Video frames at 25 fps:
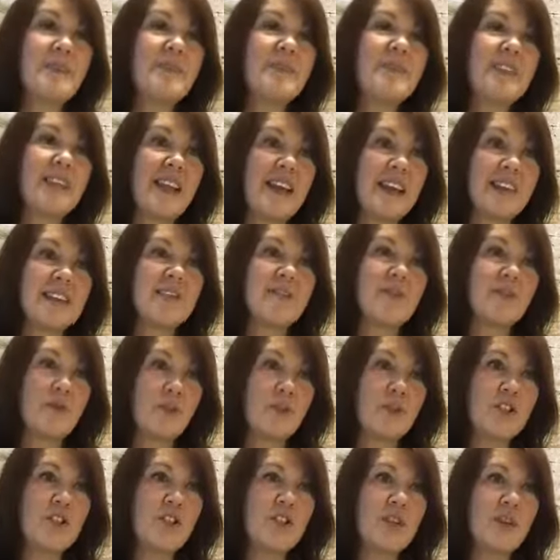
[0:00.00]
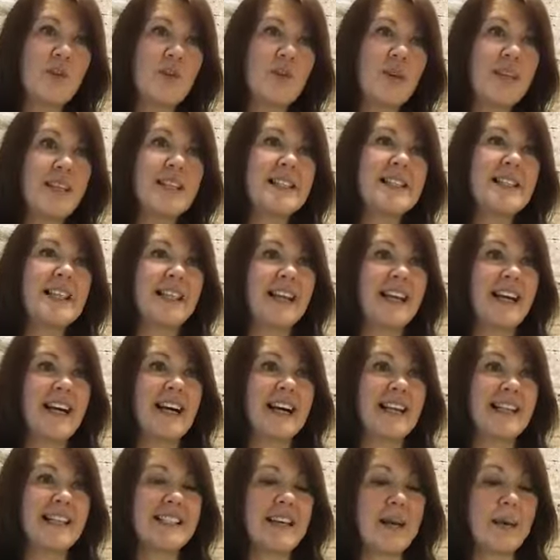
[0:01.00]
there's 42 weeks in the
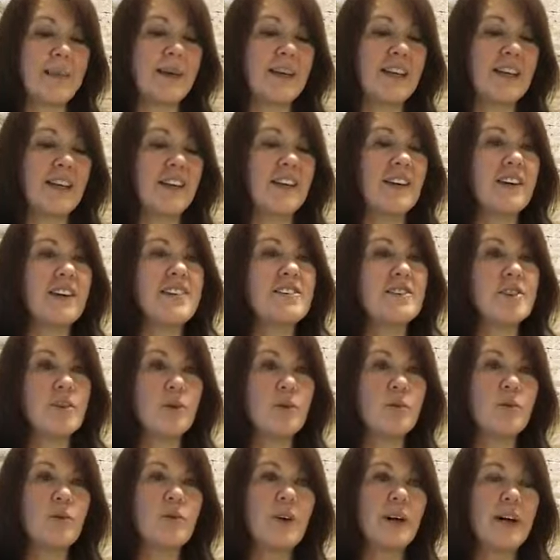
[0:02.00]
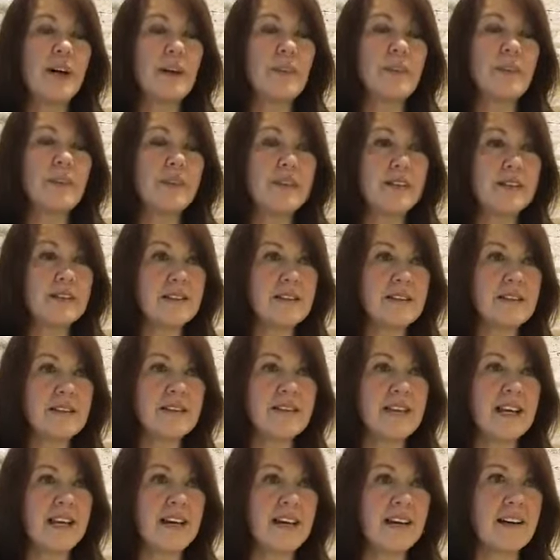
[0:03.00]
academic year, so it doesn't
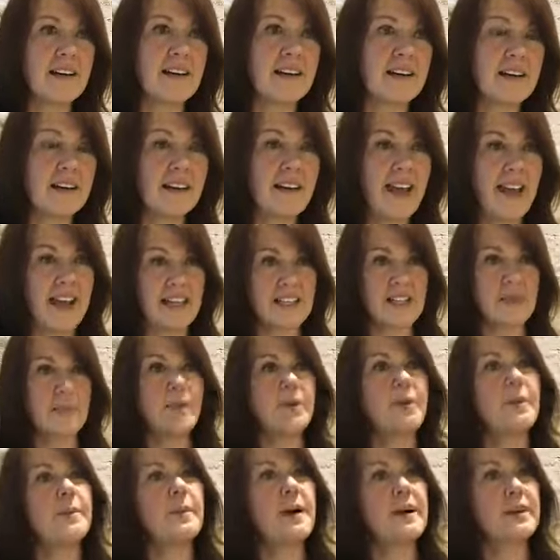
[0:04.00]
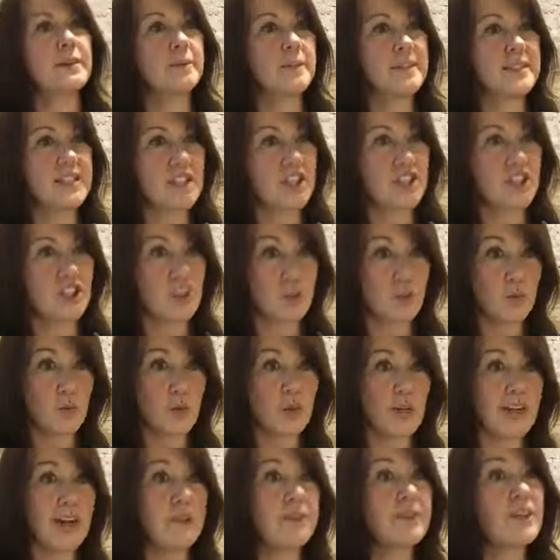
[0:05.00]
take an expert mathematician to
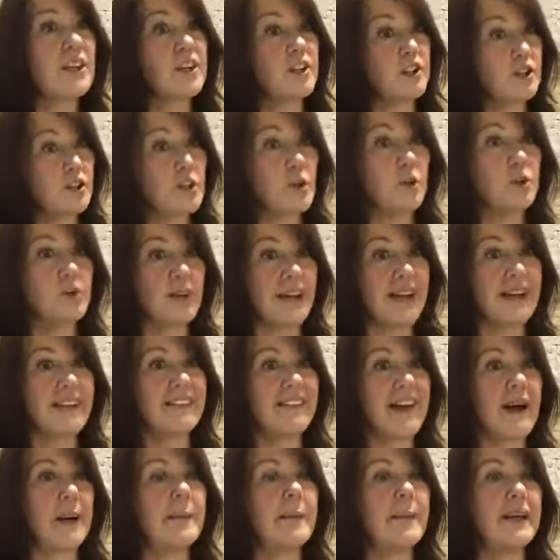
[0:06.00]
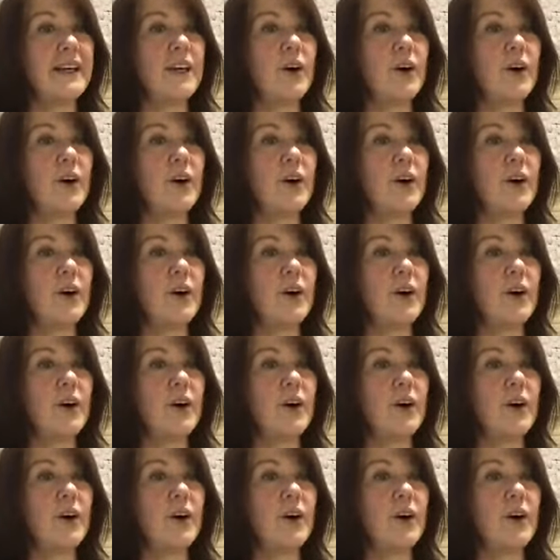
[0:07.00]
work out that you don't get that many